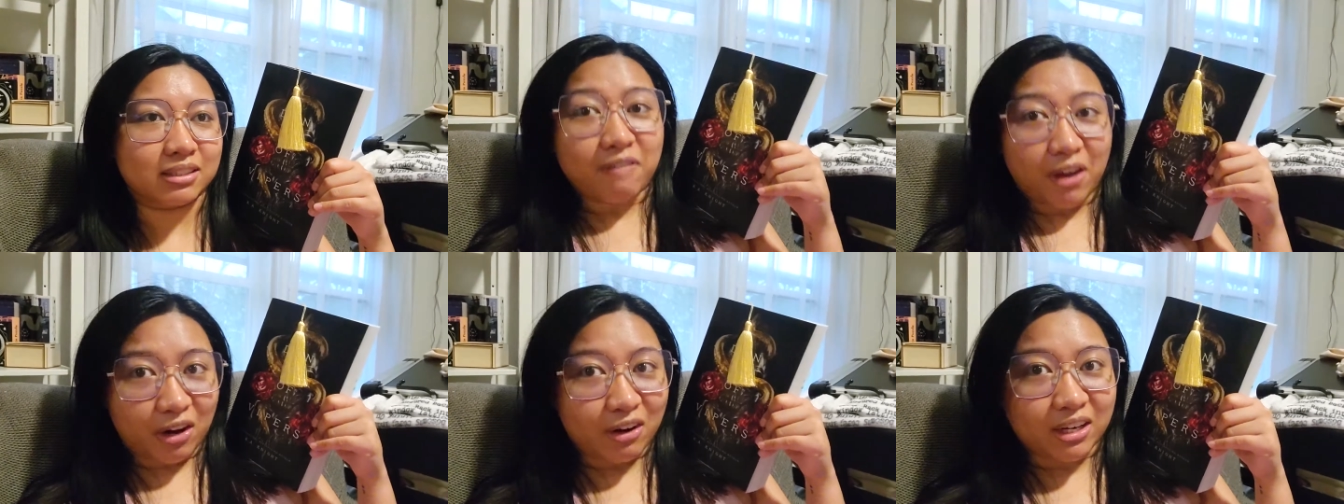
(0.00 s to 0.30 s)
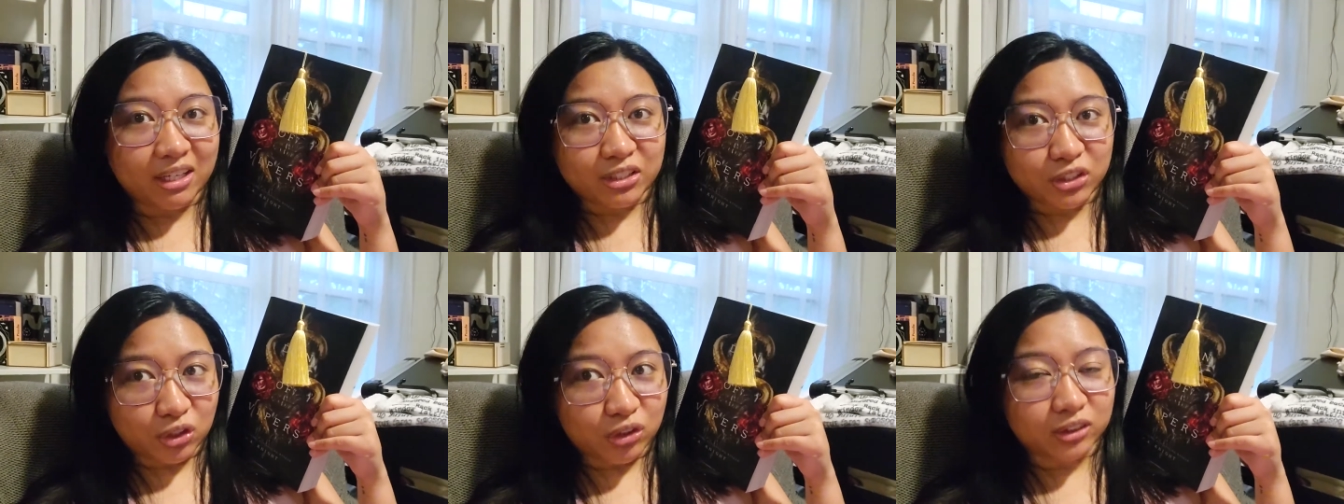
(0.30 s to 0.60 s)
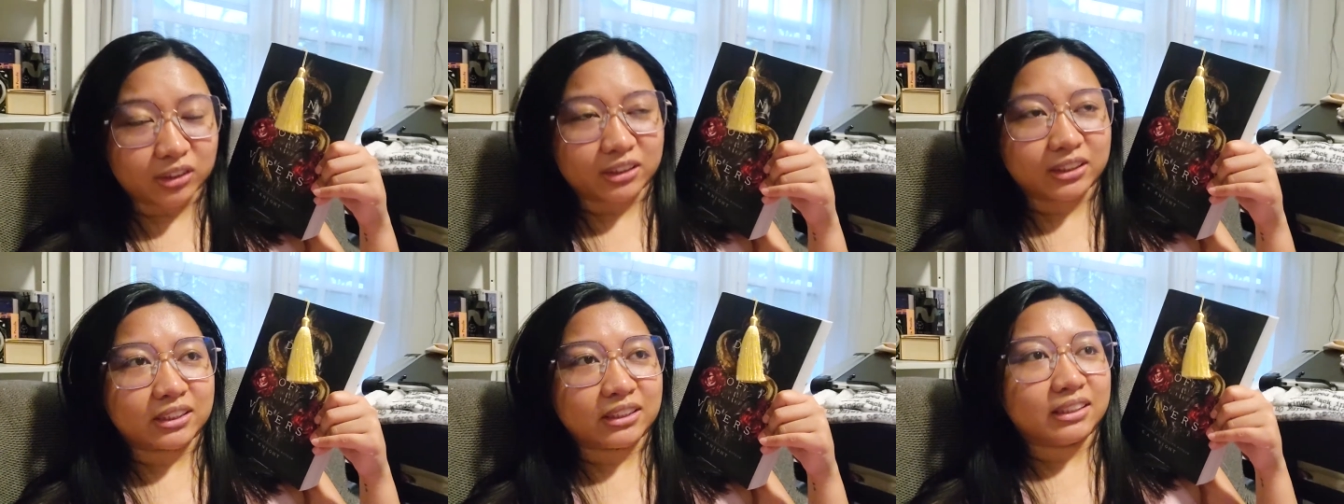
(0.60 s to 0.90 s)
Very
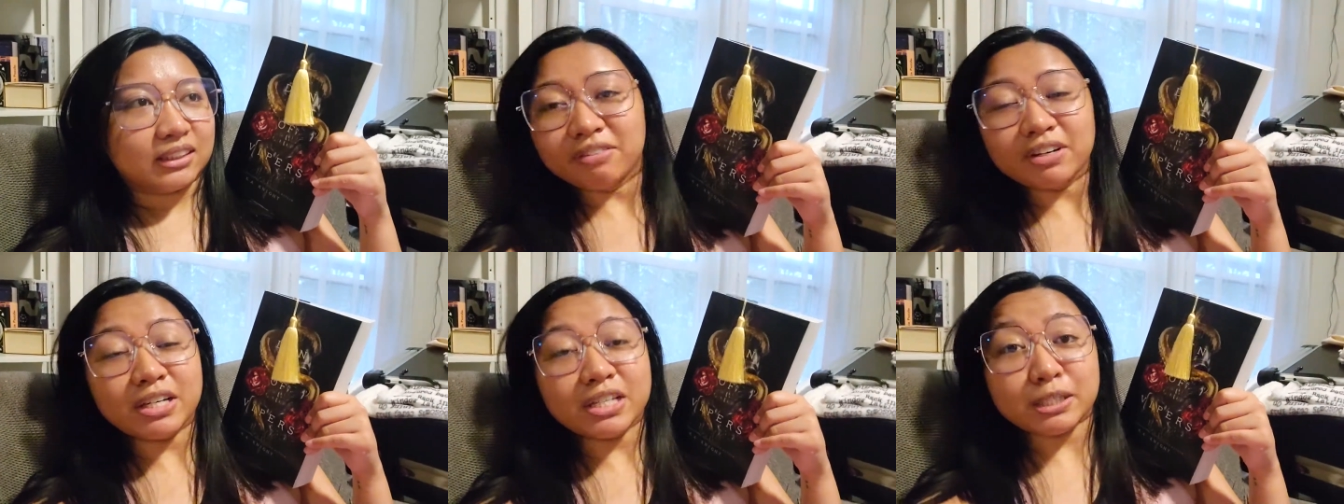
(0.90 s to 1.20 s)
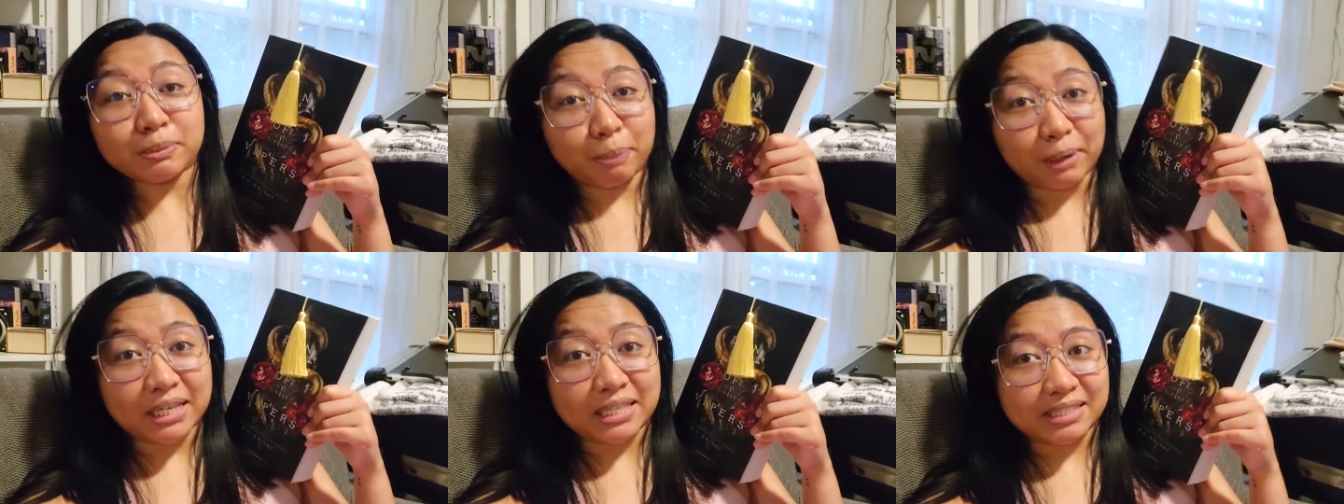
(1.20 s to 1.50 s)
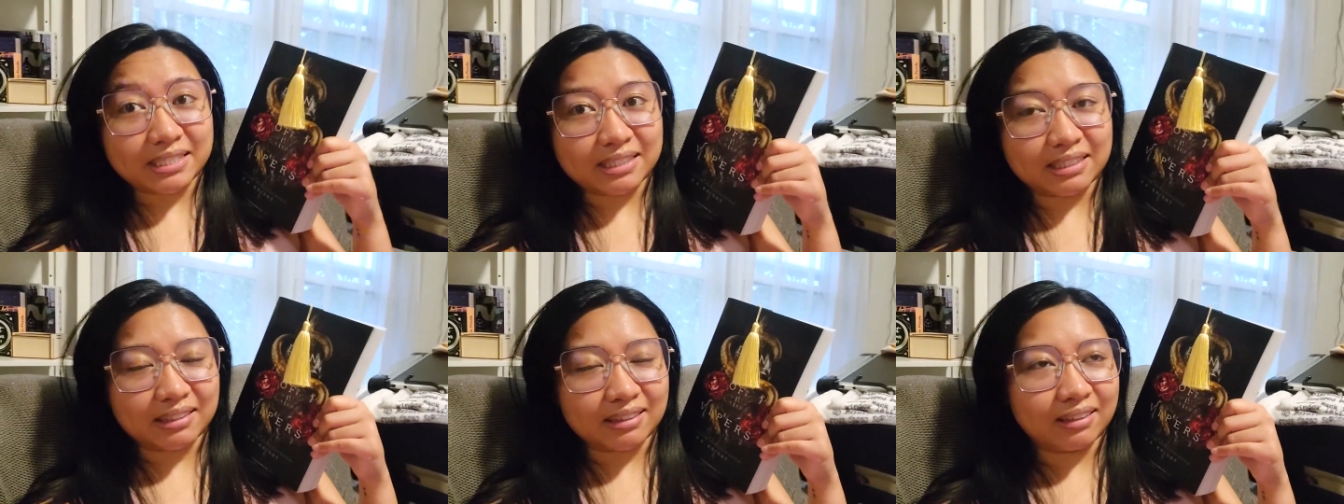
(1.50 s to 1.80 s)
adult, very
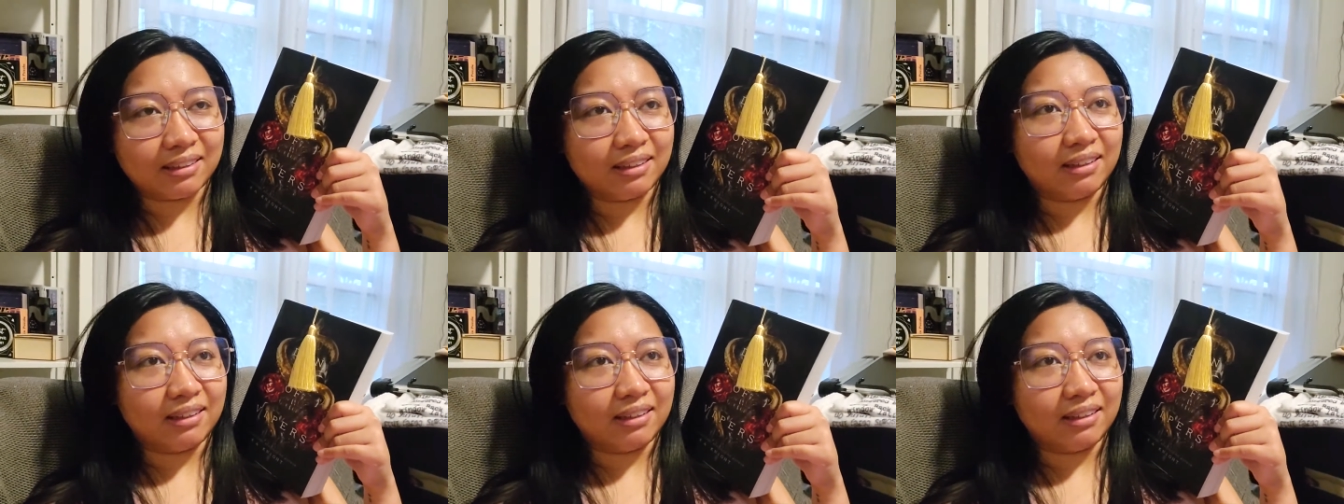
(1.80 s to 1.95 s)
spicy.